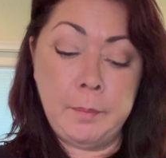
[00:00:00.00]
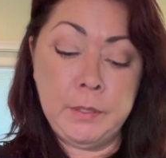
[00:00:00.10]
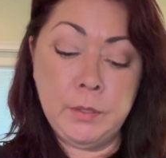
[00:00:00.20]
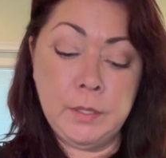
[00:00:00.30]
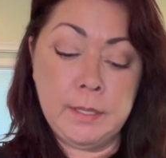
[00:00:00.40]

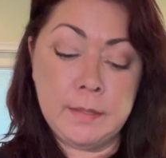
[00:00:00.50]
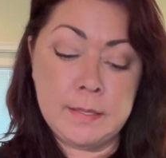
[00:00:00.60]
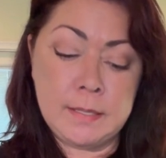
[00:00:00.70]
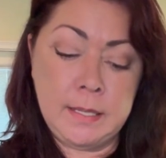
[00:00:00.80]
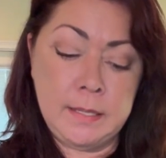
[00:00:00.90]
you could get the
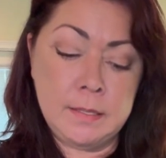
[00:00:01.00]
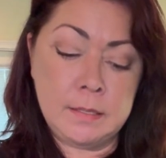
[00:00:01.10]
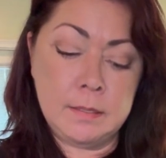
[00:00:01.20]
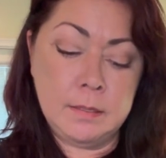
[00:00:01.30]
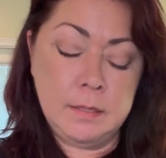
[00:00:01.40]

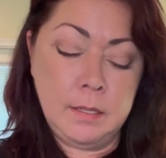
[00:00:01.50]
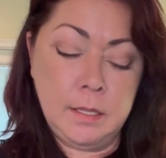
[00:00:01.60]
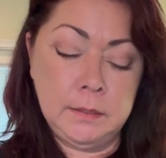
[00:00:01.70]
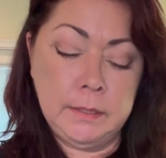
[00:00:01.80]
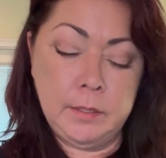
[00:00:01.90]
seeds
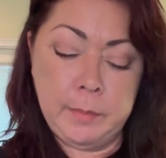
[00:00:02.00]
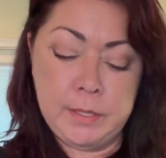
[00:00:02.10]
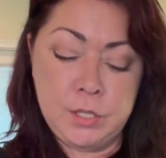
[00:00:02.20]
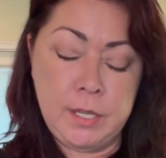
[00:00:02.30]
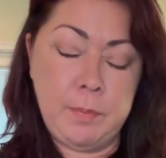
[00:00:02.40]
a little
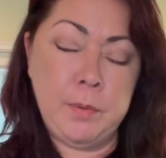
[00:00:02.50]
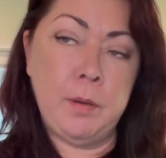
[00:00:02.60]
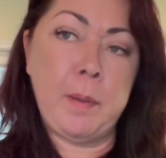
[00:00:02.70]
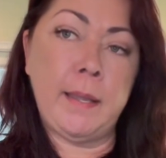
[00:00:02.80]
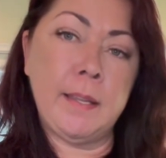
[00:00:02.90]
bit cheaper,
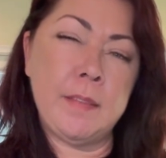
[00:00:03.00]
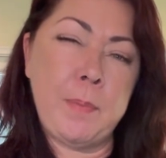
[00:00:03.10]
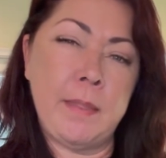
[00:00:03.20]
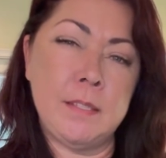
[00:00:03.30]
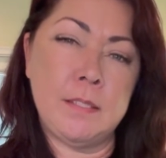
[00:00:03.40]
but I got the
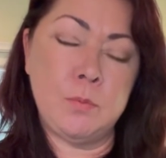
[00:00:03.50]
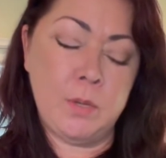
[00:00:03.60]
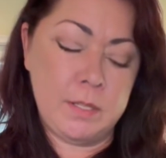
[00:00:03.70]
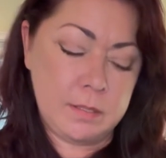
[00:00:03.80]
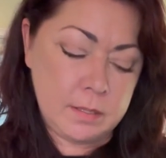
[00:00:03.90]
pelleted
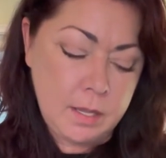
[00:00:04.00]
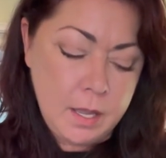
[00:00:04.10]
ones.